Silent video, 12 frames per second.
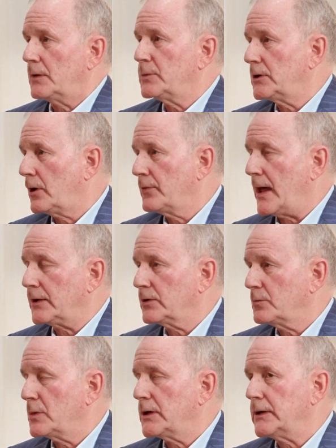I've been on that
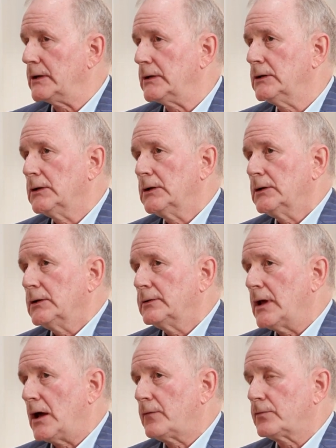committee
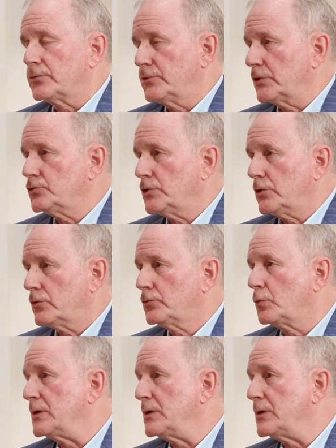now for 6 years.